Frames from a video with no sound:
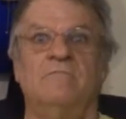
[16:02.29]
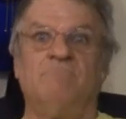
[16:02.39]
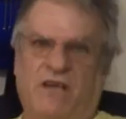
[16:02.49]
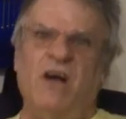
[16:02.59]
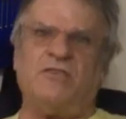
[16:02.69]

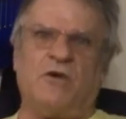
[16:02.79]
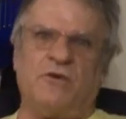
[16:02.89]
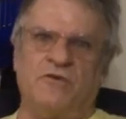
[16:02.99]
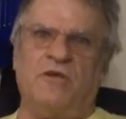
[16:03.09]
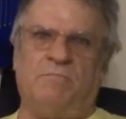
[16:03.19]
He also
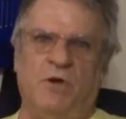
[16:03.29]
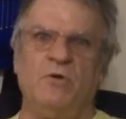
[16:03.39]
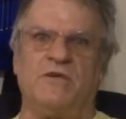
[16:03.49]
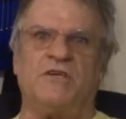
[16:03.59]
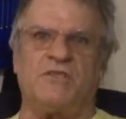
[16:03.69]
learned that
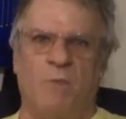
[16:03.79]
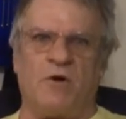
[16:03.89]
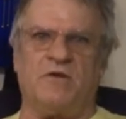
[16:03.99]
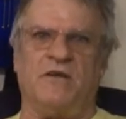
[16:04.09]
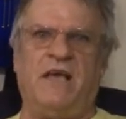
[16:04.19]
Beulah is
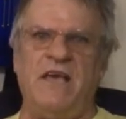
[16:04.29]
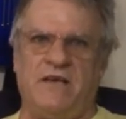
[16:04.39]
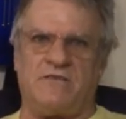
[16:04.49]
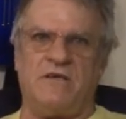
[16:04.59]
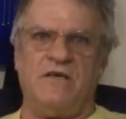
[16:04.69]
smarter than he
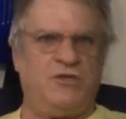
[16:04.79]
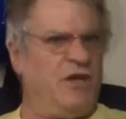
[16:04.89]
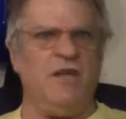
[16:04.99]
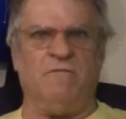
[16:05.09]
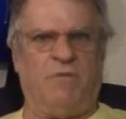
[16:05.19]
is. She
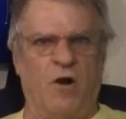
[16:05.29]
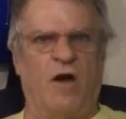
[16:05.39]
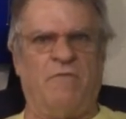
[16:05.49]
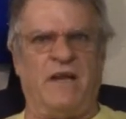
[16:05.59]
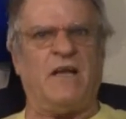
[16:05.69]
didn't fall
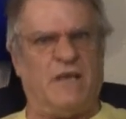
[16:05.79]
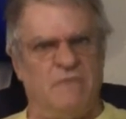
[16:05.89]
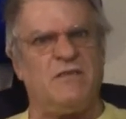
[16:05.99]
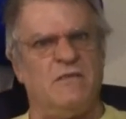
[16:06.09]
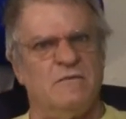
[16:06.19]
off any cliffs.